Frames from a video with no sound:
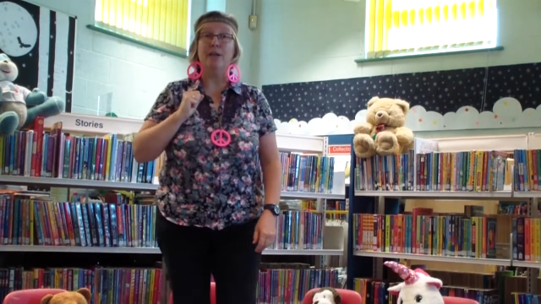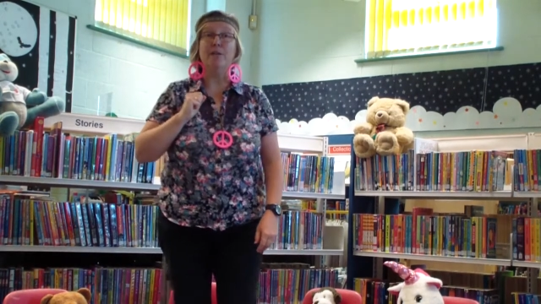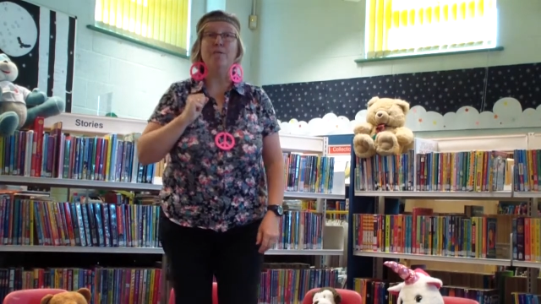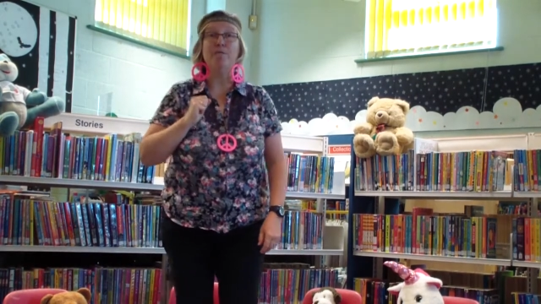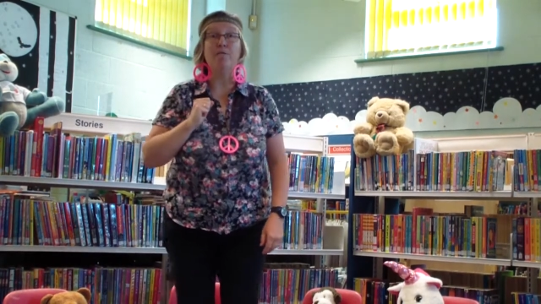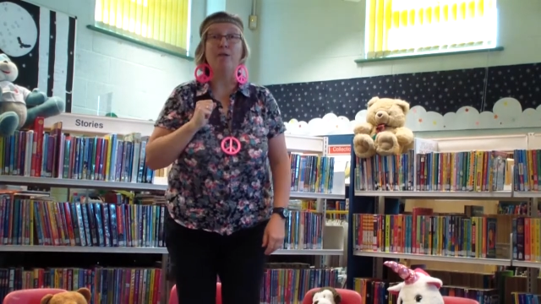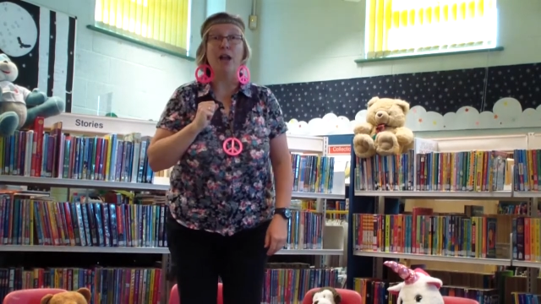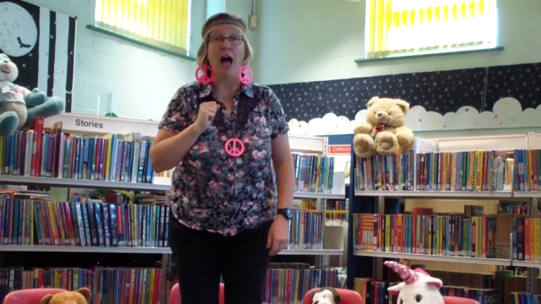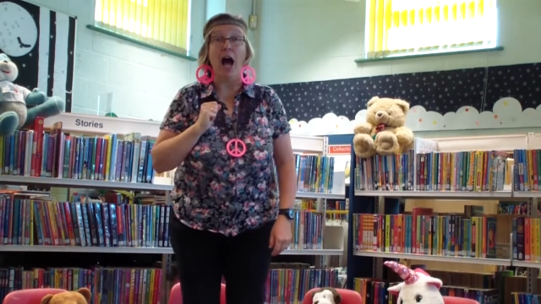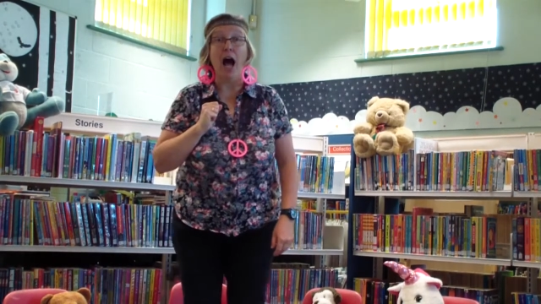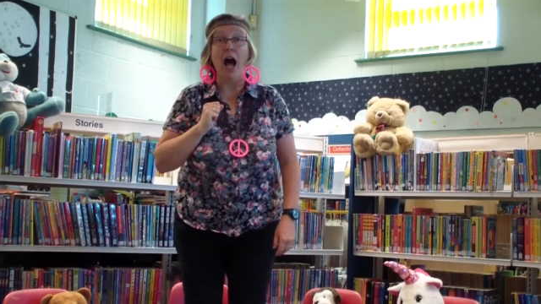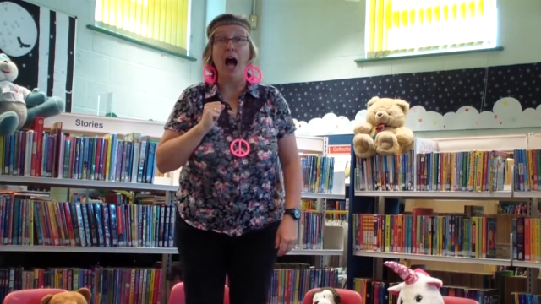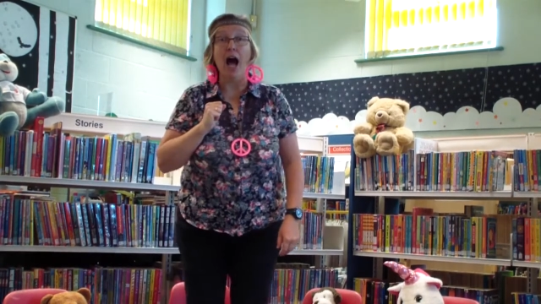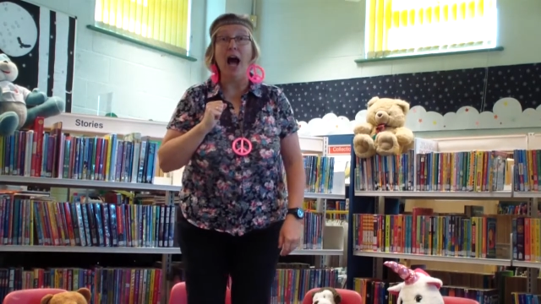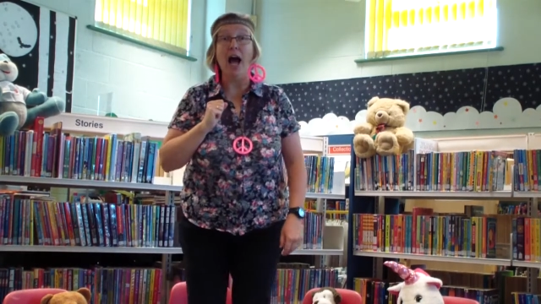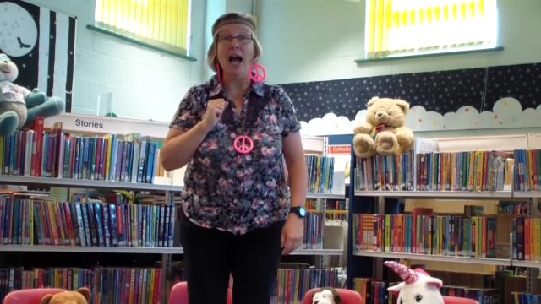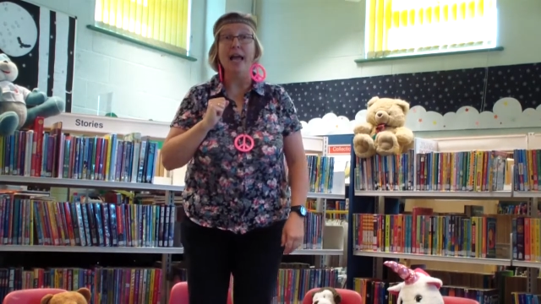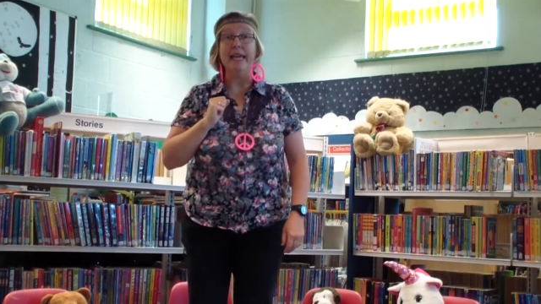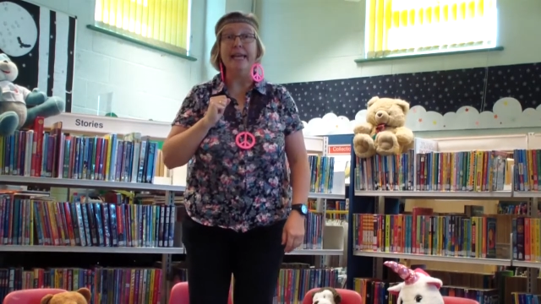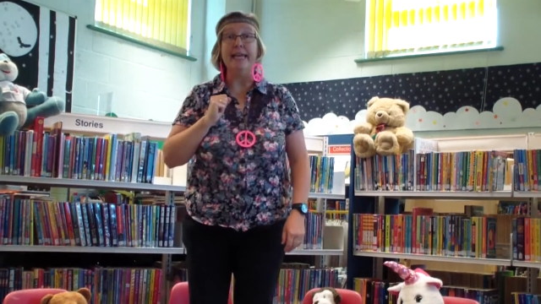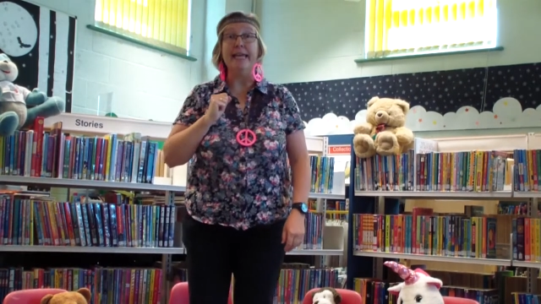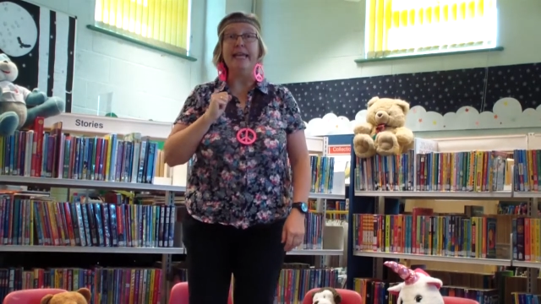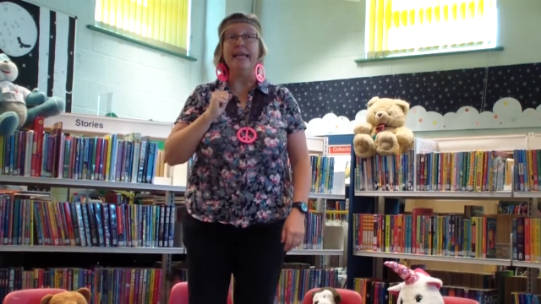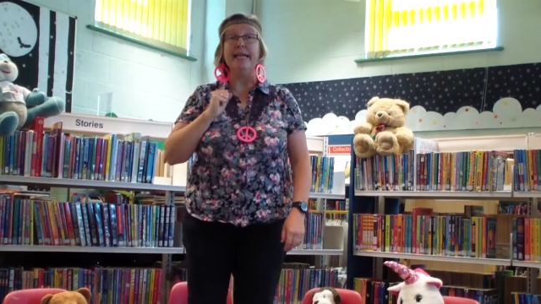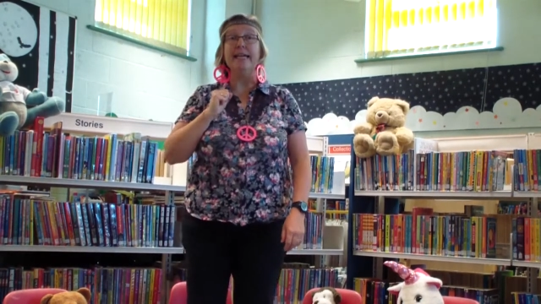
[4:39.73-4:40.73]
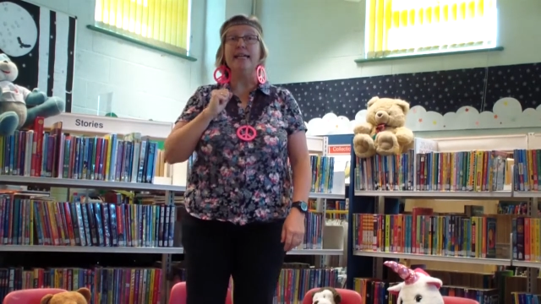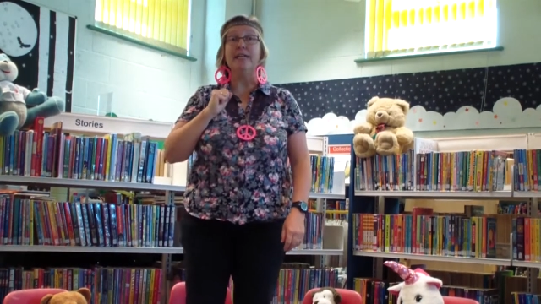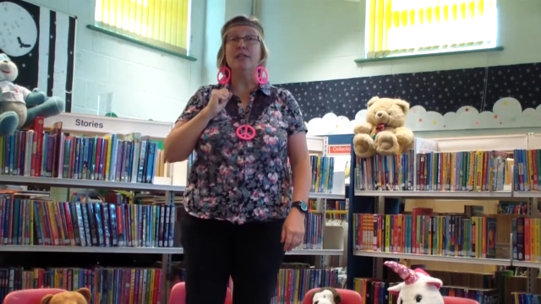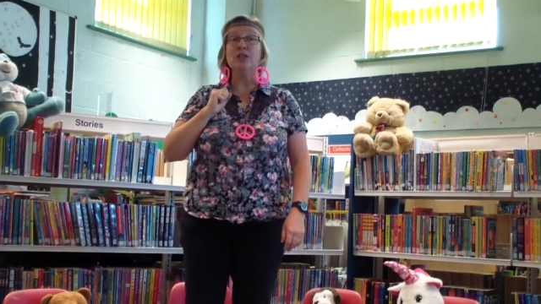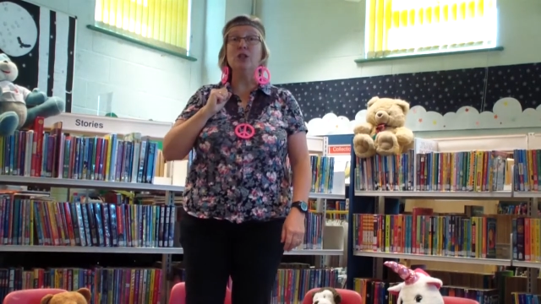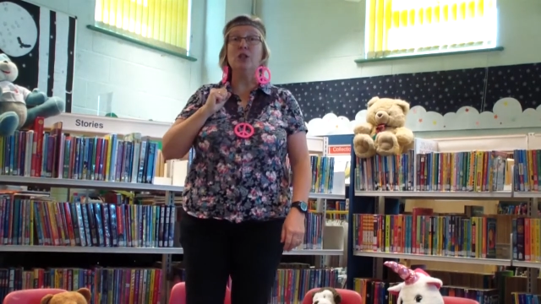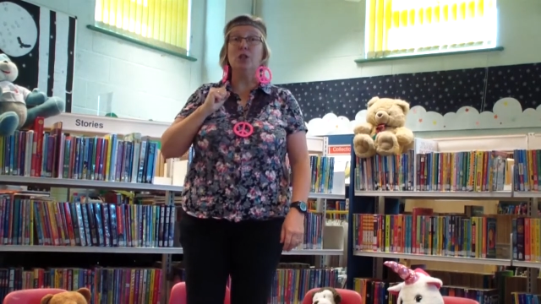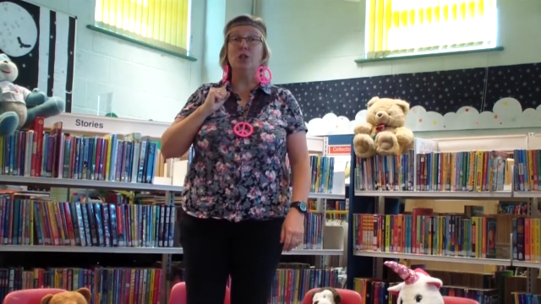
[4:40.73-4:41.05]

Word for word: a flying